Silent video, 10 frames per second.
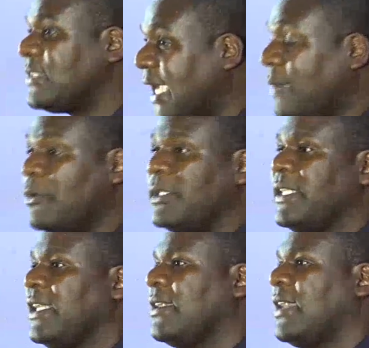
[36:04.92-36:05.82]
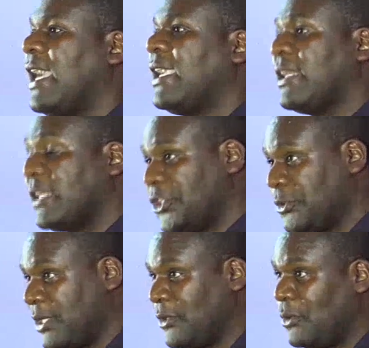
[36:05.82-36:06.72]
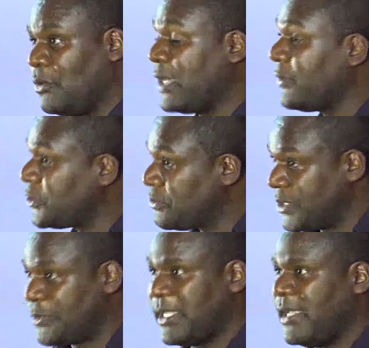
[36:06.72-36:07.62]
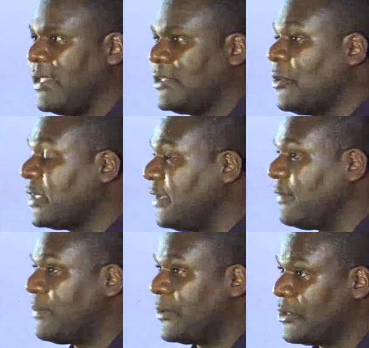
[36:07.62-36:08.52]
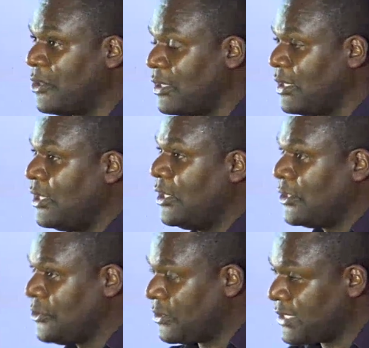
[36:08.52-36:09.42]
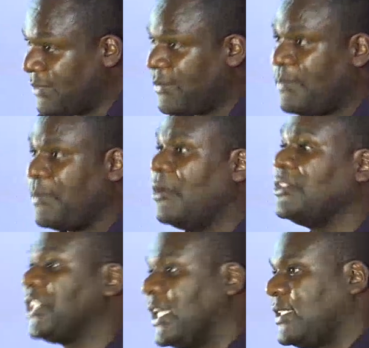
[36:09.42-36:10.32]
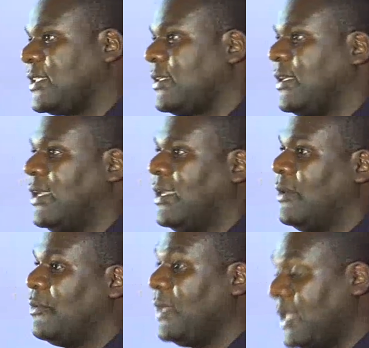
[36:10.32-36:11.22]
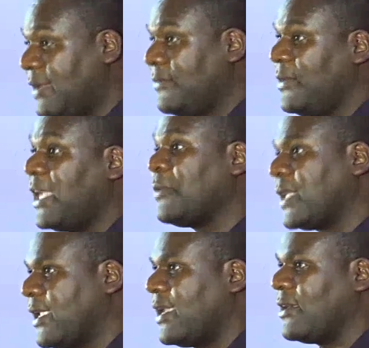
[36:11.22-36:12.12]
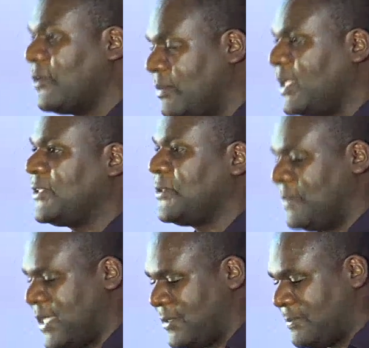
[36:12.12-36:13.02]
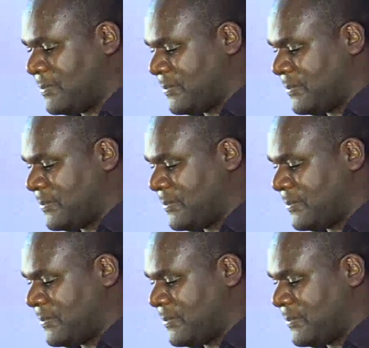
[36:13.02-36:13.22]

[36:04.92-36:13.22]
time will take, I can assure you, we are going to be together. Don't give up on God. Don't give up on church. We love you, and we care. God bless you. Bye.